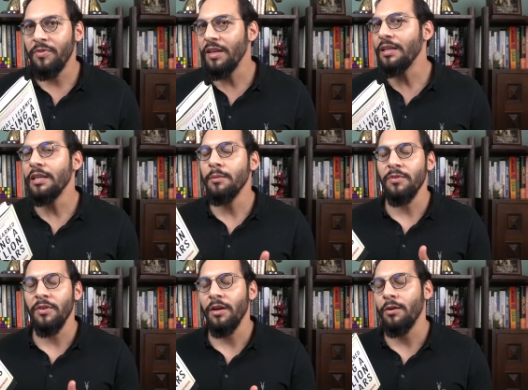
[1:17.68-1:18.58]
digging
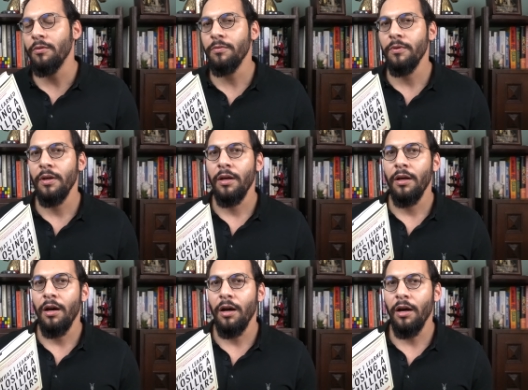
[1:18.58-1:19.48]
himself
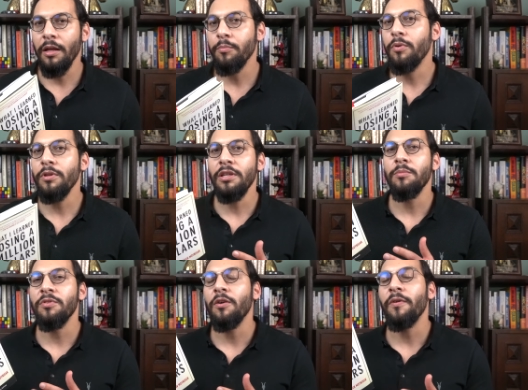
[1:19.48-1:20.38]
uh, and pulling
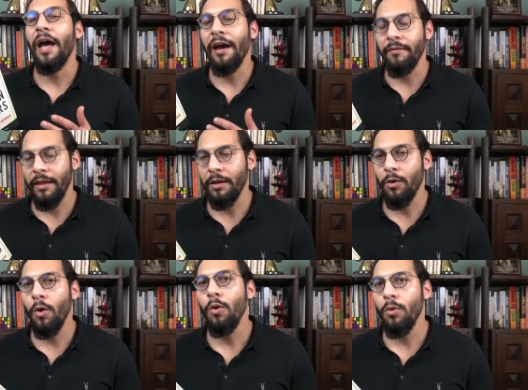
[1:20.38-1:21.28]
himself out of that
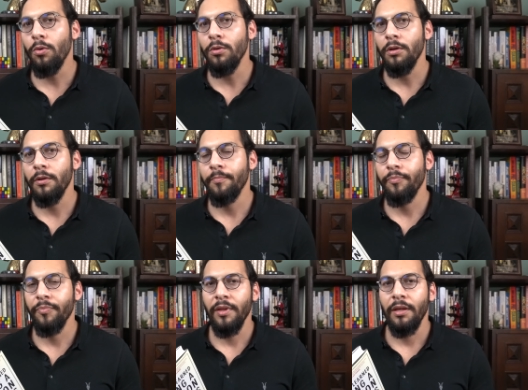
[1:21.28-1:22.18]
hole.
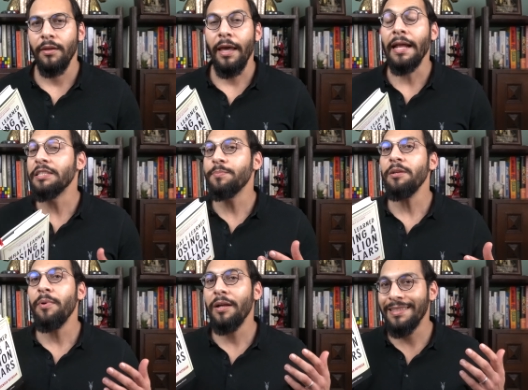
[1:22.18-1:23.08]
And he
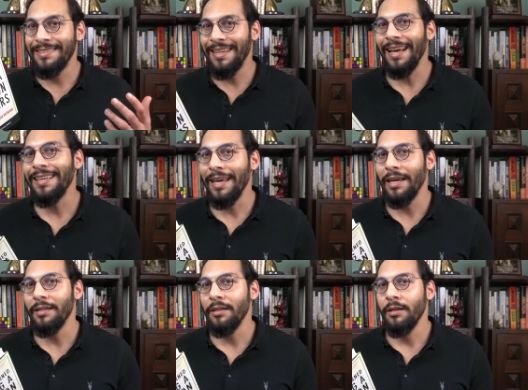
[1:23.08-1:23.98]
spent about a
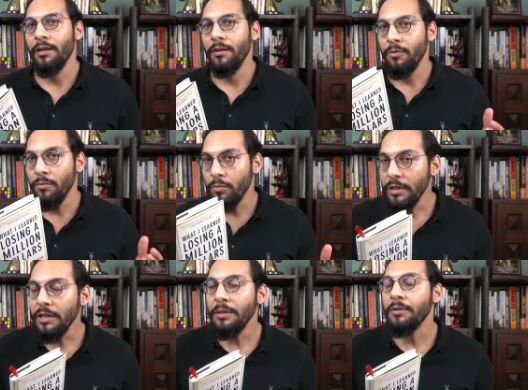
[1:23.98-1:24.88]
decade
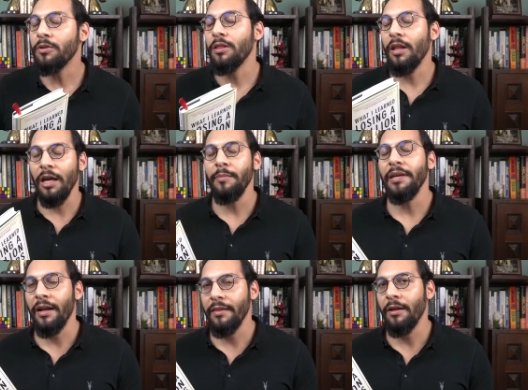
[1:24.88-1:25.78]
really climbing
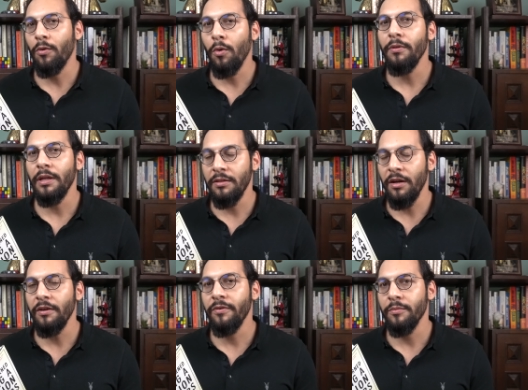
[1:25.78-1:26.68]
out of that hole that he
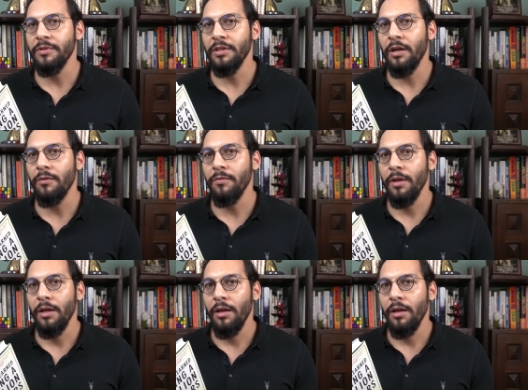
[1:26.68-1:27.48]
dug for himself